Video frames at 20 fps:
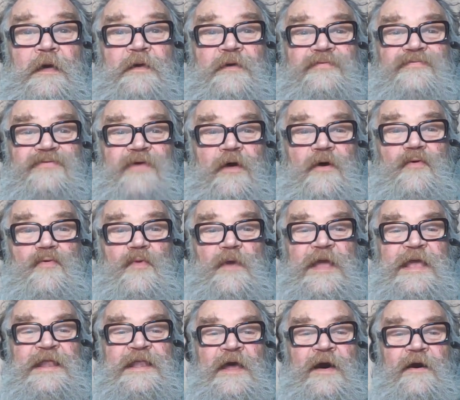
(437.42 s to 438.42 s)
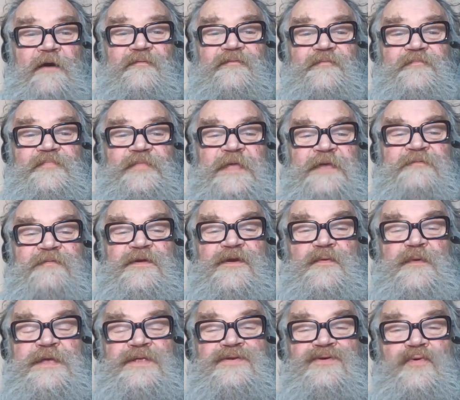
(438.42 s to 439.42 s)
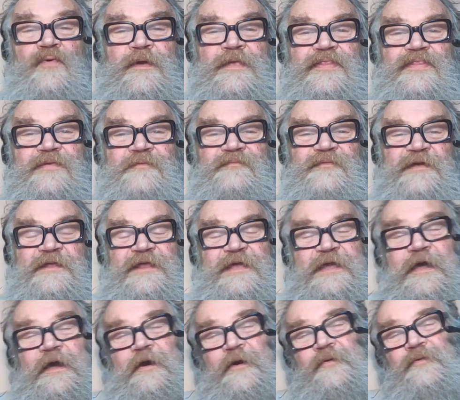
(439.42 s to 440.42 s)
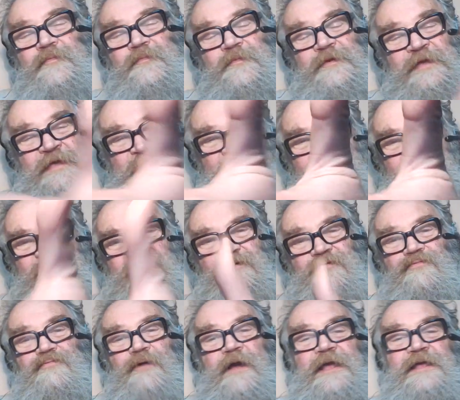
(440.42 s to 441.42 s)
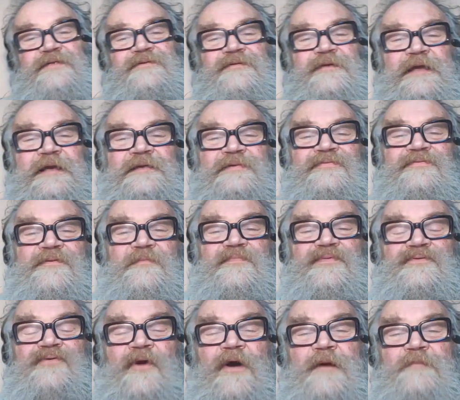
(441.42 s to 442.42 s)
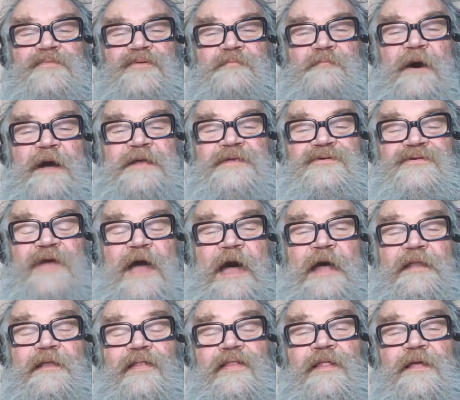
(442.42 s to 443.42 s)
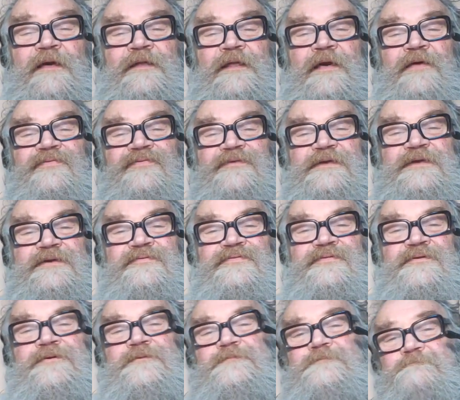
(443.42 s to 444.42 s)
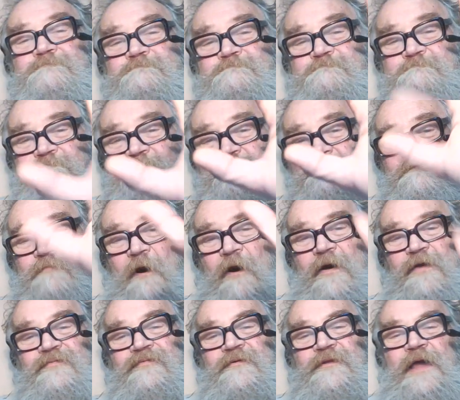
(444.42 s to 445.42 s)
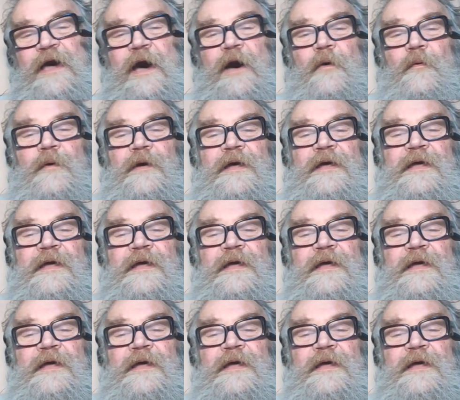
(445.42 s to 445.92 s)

So, enough. If you enjoyed the video, give it a rating, subscribe to my channel, and I'll see you soon. Bye for now.